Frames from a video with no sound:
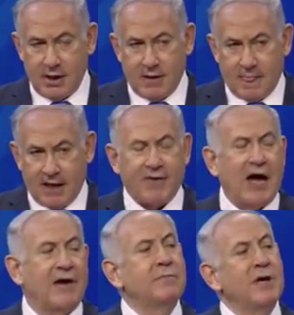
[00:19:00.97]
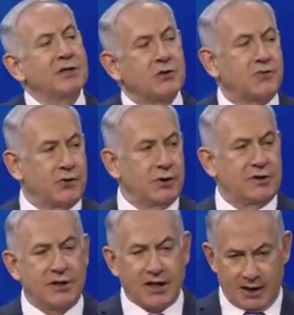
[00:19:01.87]
If I have a message for you
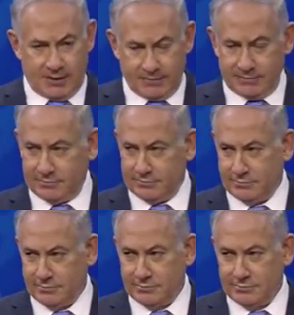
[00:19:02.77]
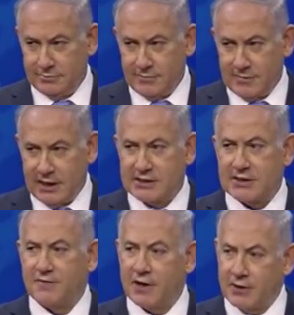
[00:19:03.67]
today, it's a
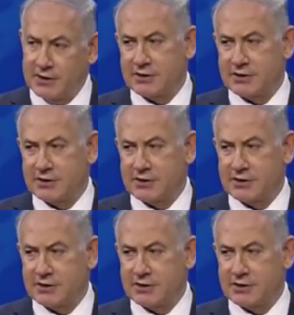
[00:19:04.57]
very simple